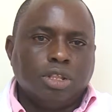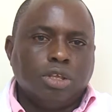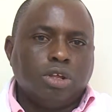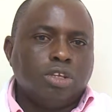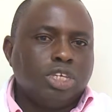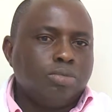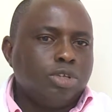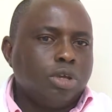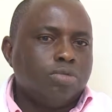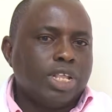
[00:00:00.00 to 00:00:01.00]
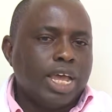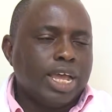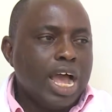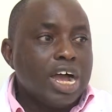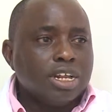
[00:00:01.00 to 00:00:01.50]
The other symptoms like
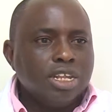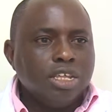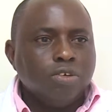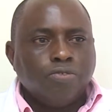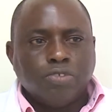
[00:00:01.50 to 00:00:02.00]
acne,